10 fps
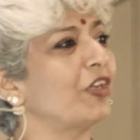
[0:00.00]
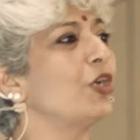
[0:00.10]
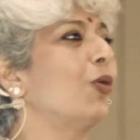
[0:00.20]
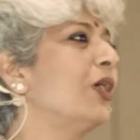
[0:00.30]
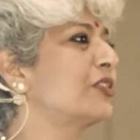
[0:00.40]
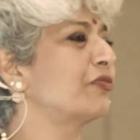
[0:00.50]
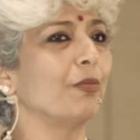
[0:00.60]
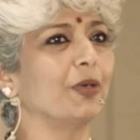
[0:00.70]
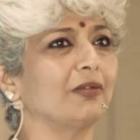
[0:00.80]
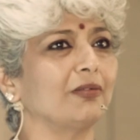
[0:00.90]
we know as
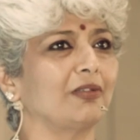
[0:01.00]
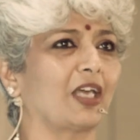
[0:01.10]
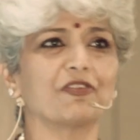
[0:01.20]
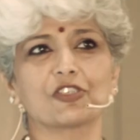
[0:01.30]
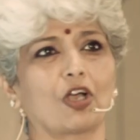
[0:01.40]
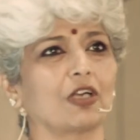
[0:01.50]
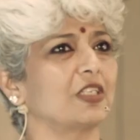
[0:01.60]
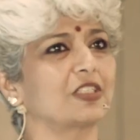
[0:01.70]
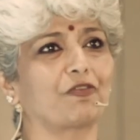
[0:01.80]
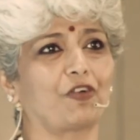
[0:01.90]
women, life is not
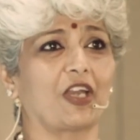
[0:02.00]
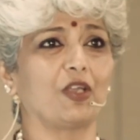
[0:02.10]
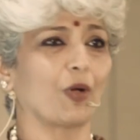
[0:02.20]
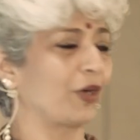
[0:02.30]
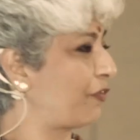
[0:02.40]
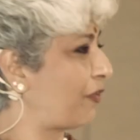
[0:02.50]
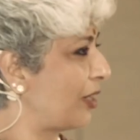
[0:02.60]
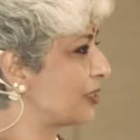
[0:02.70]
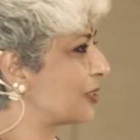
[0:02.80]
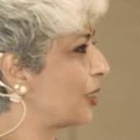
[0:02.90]
easy for any one of
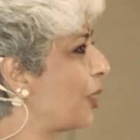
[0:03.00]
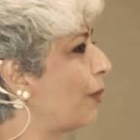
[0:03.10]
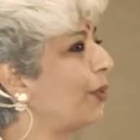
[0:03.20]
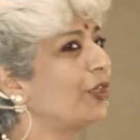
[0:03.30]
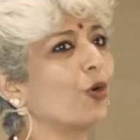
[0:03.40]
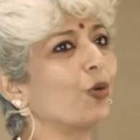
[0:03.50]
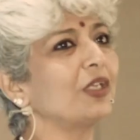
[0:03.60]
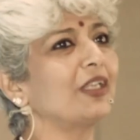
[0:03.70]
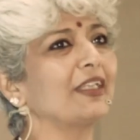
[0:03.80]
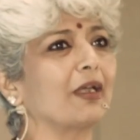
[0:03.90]
us. But the
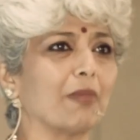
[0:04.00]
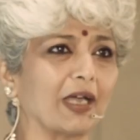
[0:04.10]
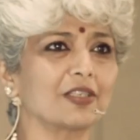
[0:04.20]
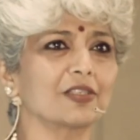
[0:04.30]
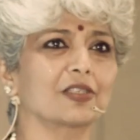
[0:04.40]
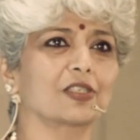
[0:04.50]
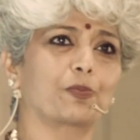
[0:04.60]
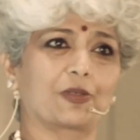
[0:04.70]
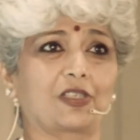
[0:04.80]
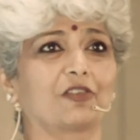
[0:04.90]
only thing that matters is
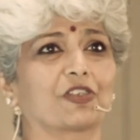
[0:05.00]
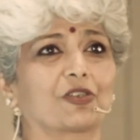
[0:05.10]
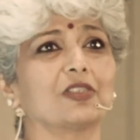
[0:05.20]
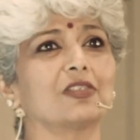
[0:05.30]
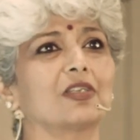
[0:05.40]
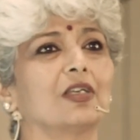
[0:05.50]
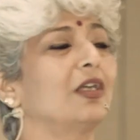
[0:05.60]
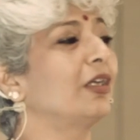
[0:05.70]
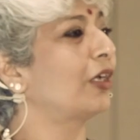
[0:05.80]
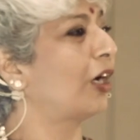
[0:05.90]
perseverance,
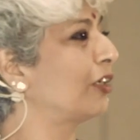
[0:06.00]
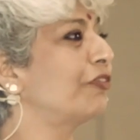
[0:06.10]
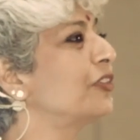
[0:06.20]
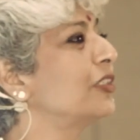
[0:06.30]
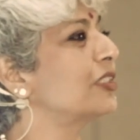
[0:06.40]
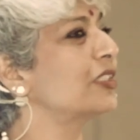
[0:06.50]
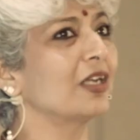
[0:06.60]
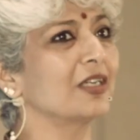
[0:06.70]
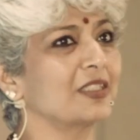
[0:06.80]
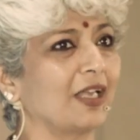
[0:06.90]
confidence in
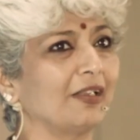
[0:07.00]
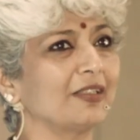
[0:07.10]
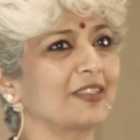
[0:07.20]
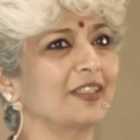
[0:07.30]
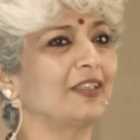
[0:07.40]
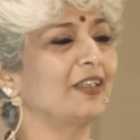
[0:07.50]
ourselves,